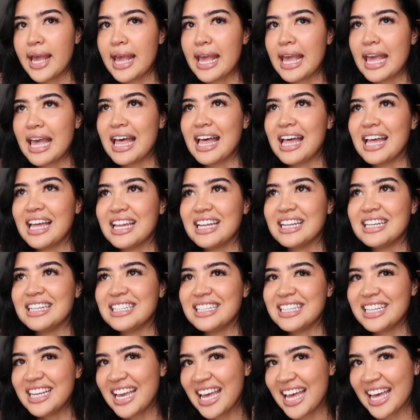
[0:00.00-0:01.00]

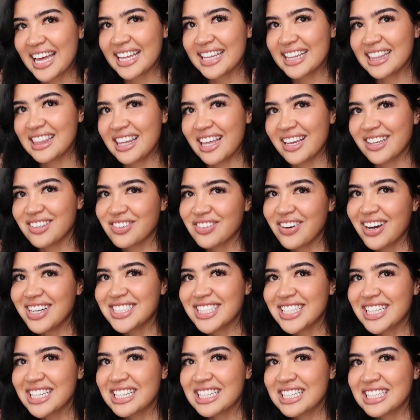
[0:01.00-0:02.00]
and yeah, thanks for
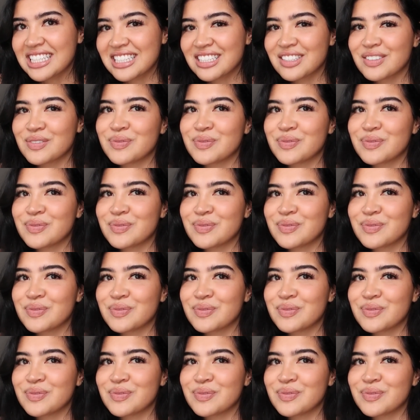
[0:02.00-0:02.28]
watching.